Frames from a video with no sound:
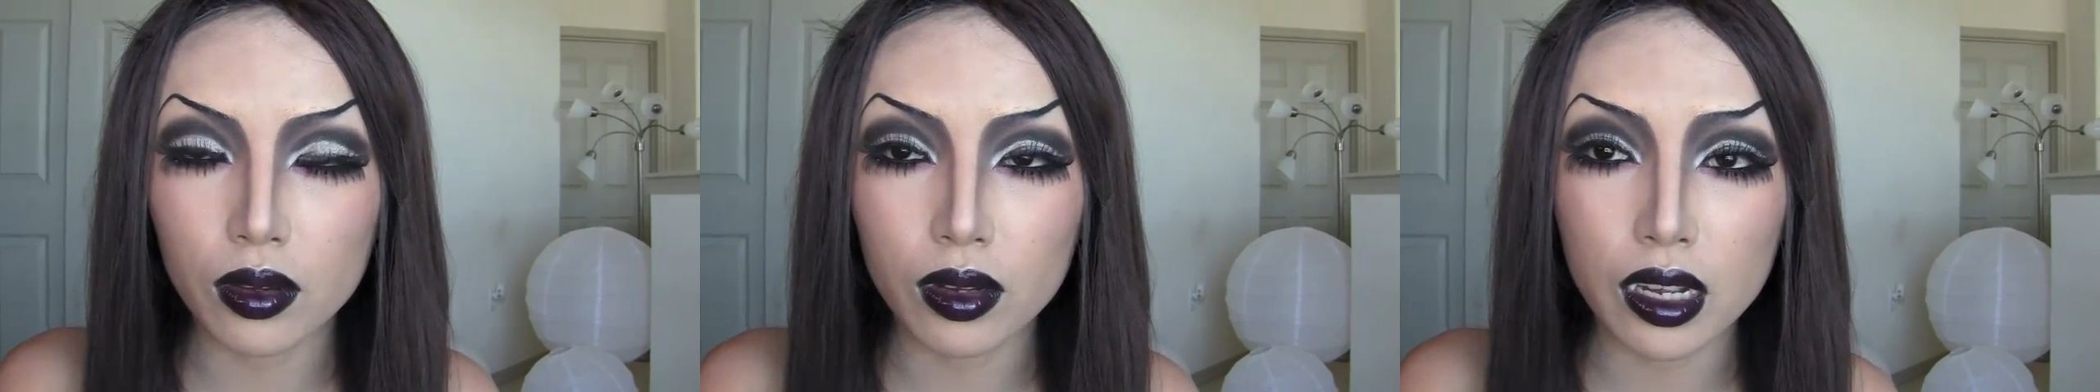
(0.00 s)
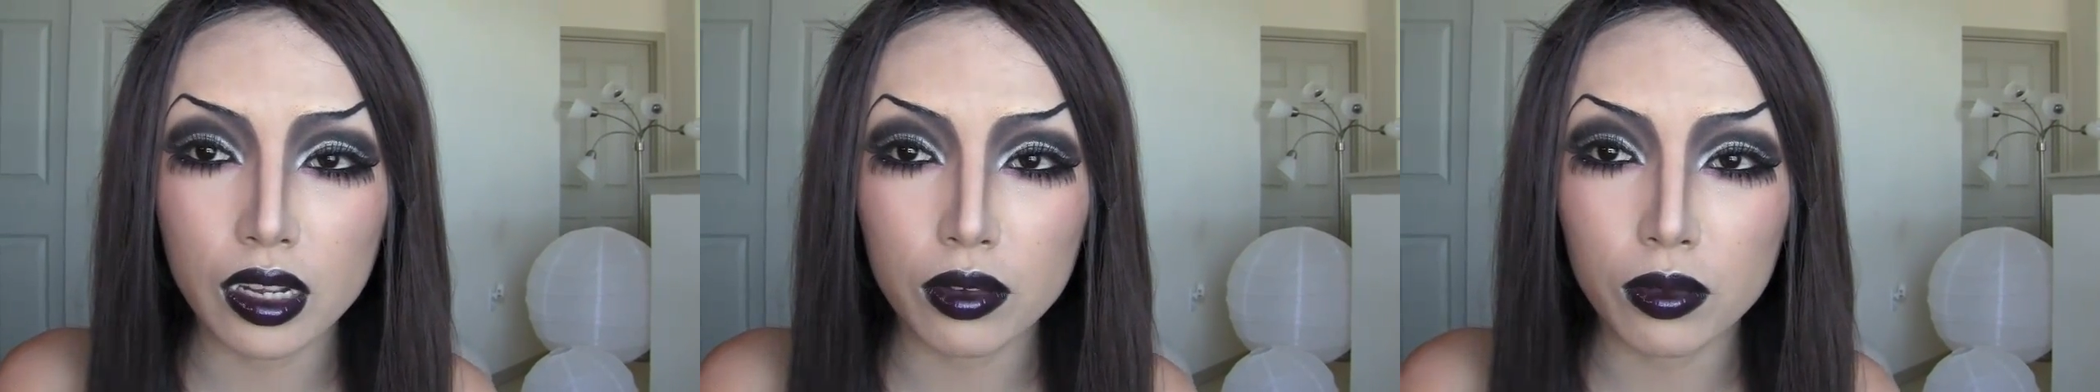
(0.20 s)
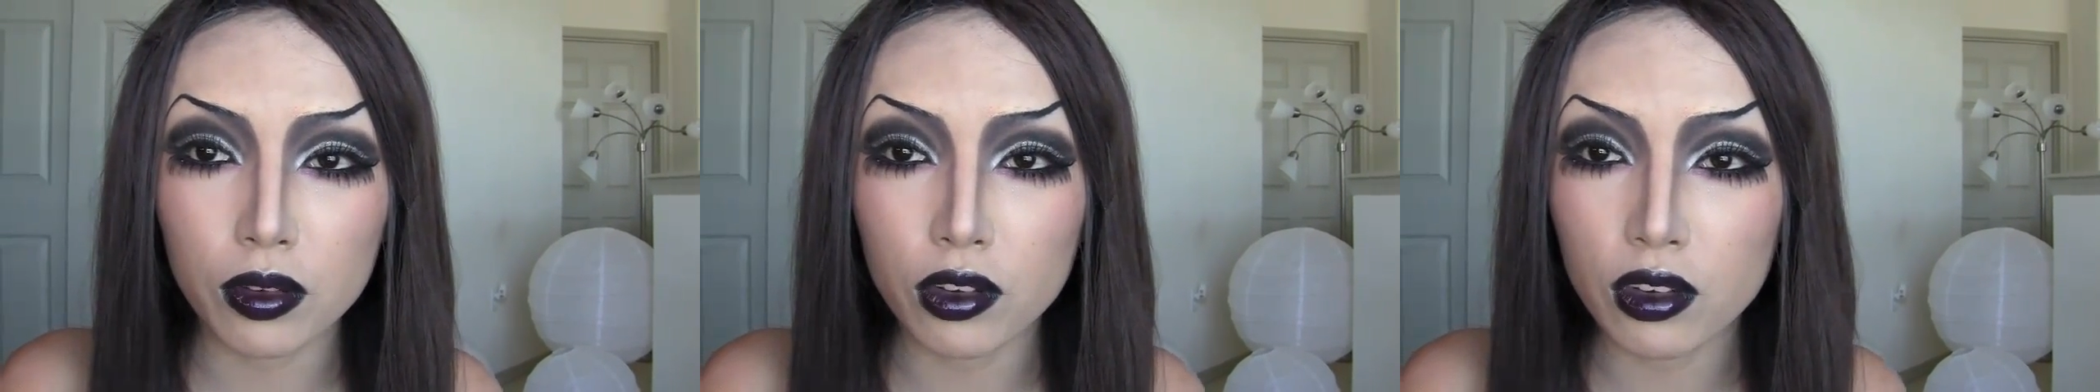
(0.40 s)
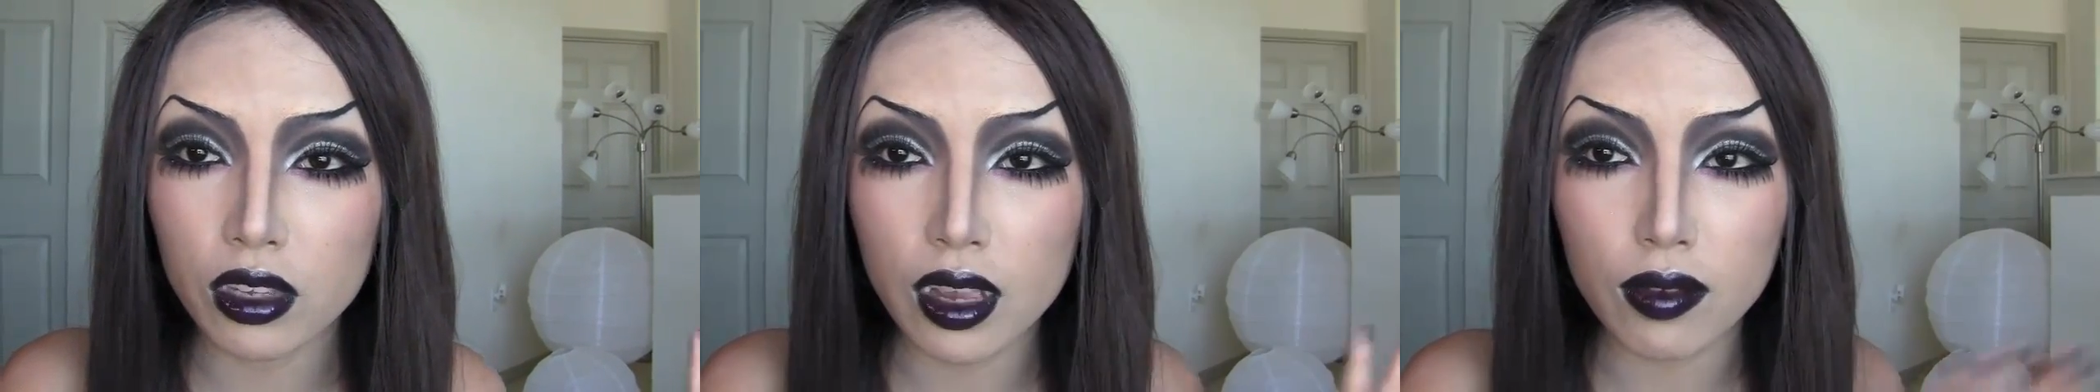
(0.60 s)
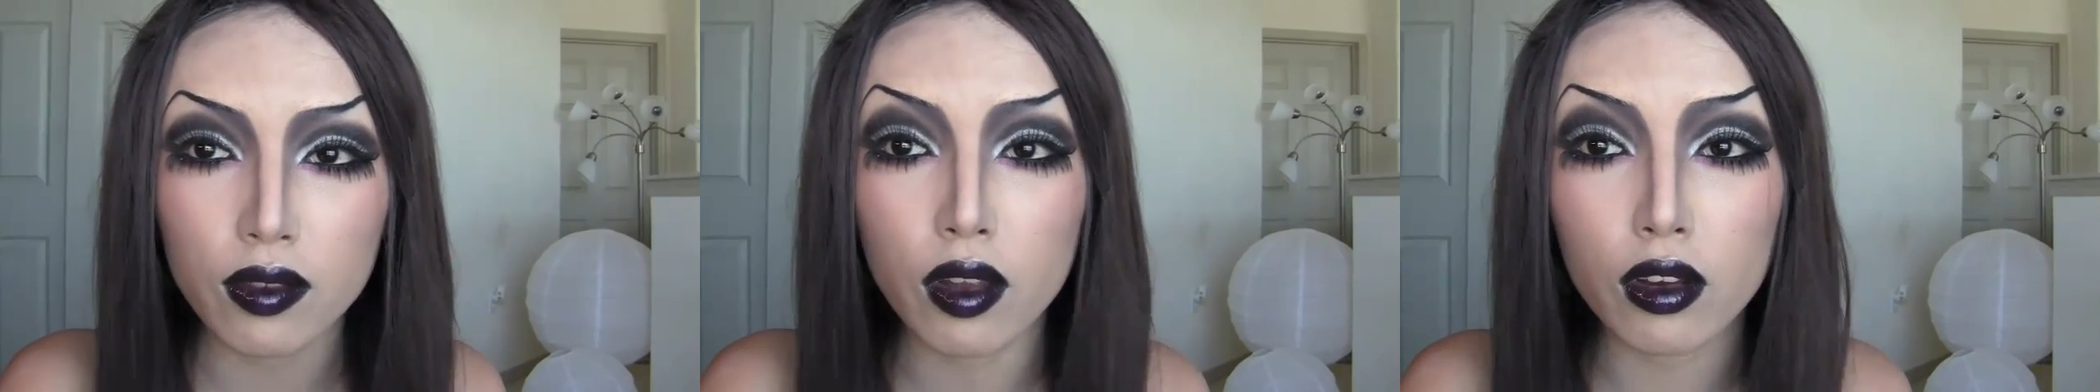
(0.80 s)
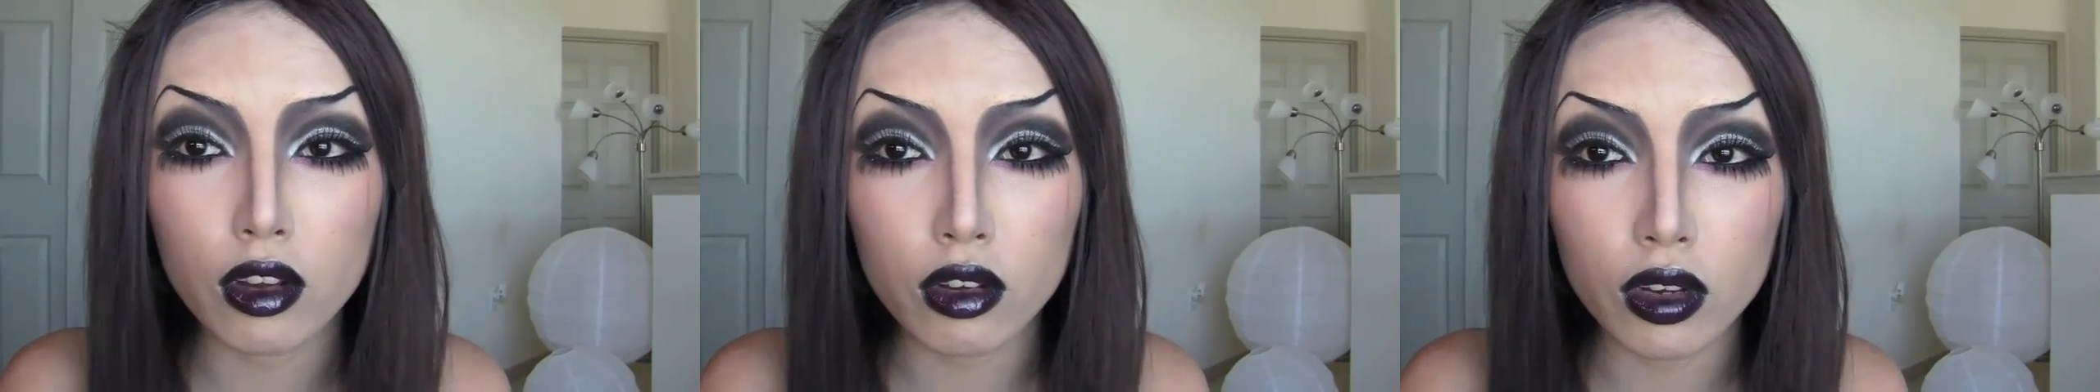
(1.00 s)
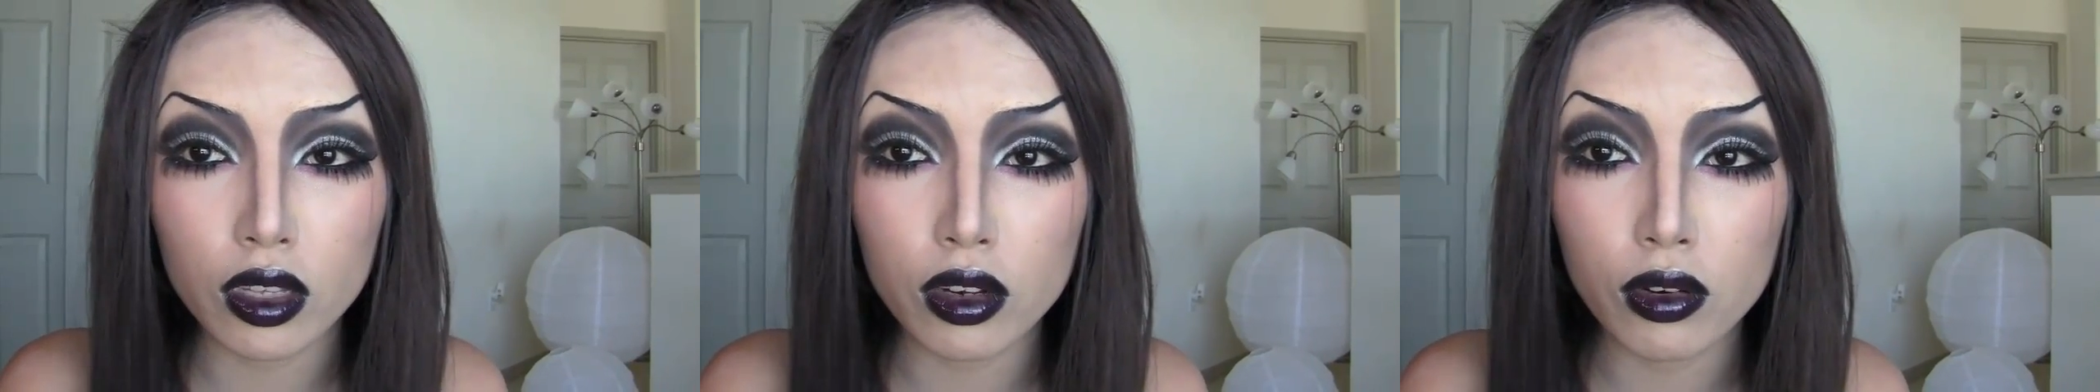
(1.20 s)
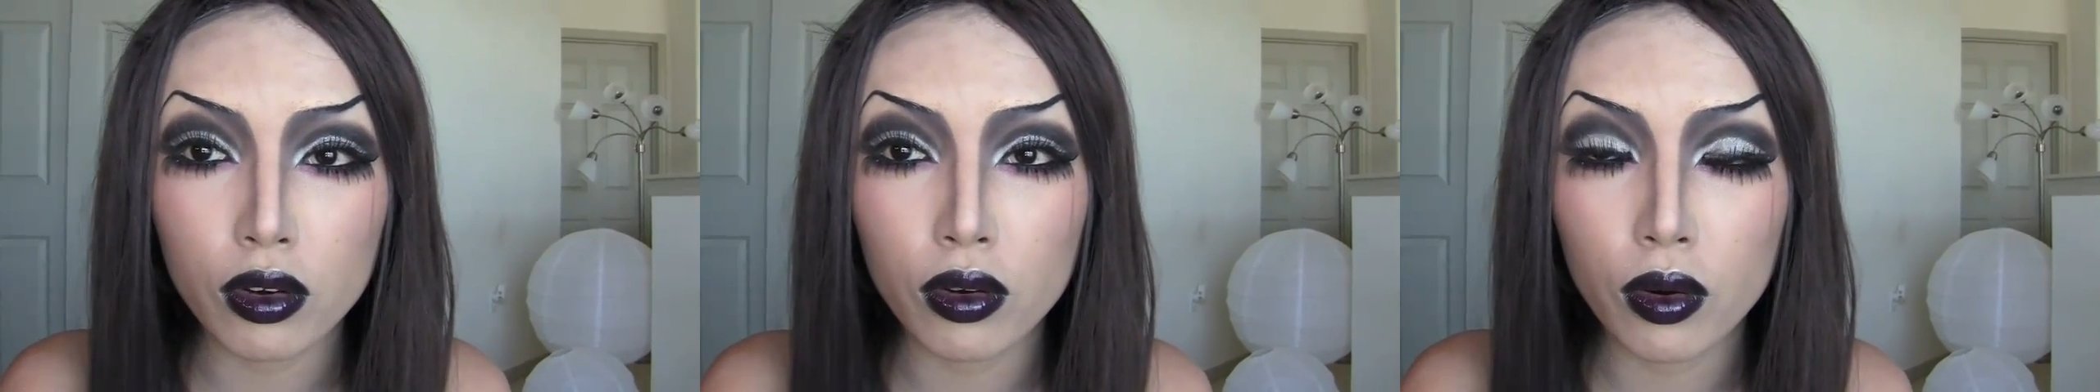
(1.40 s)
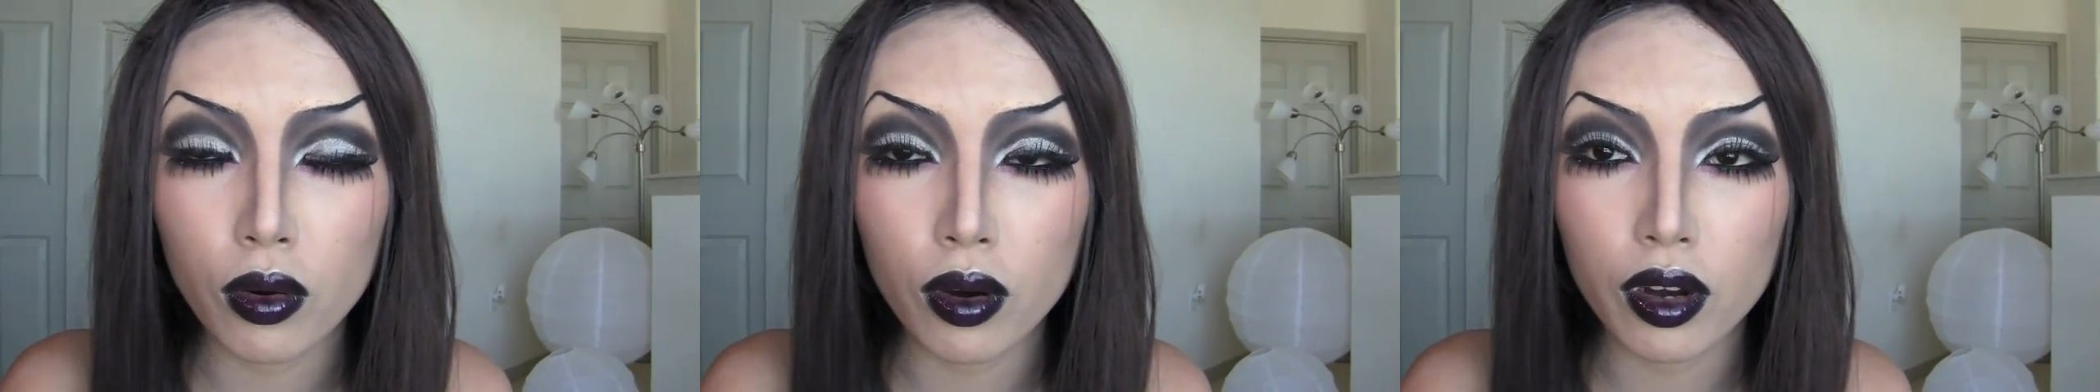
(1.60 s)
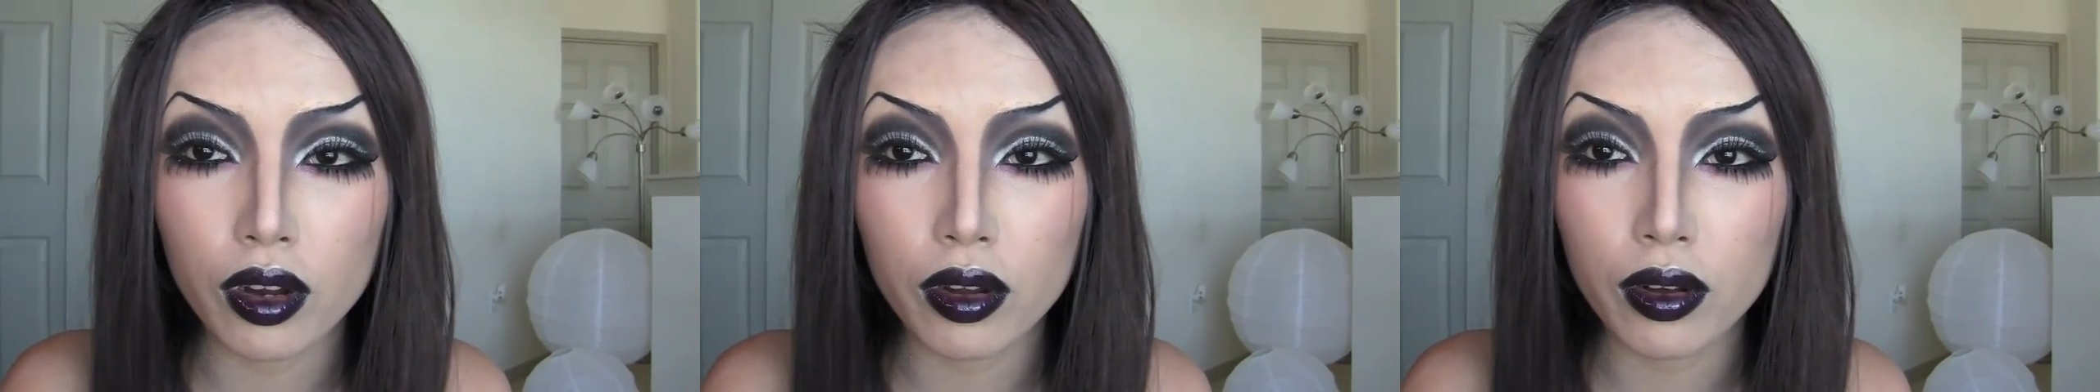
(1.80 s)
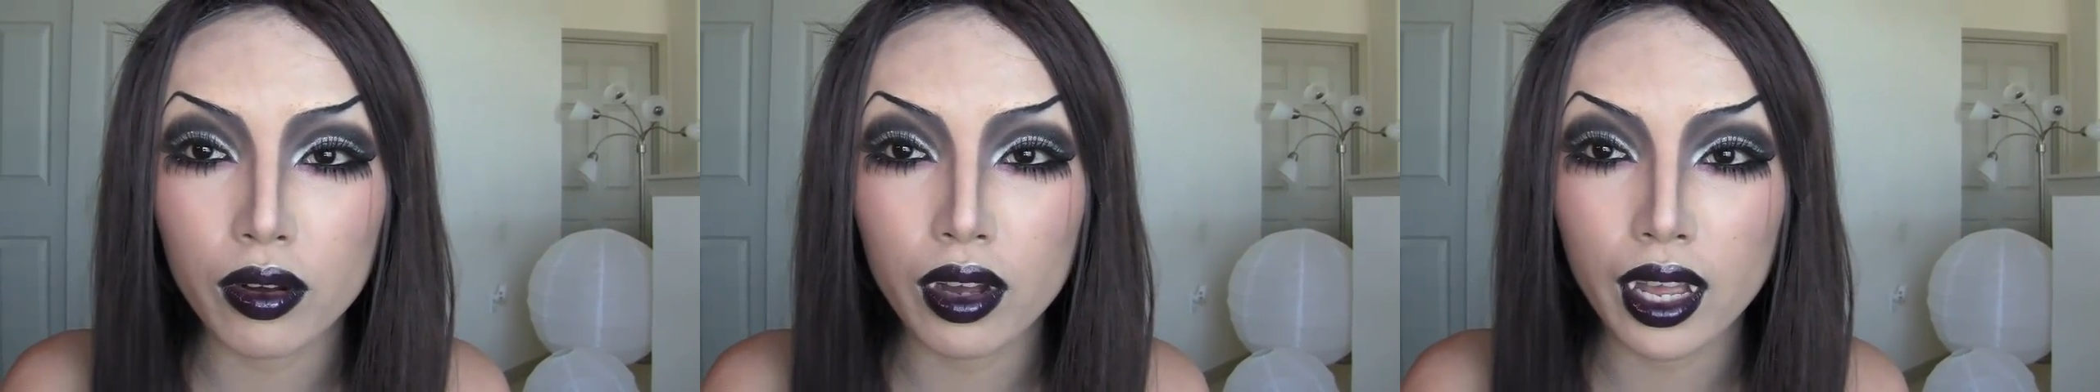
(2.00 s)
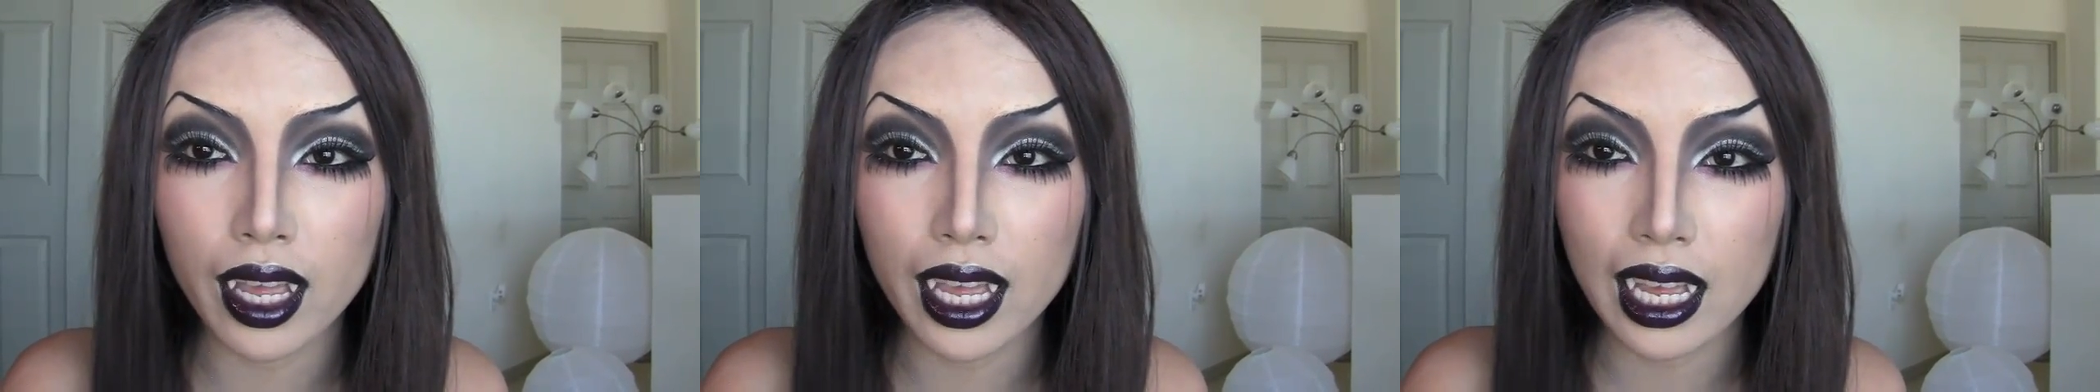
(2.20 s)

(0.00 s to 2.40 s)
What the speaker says: you guys will just have to enjoy the tutorial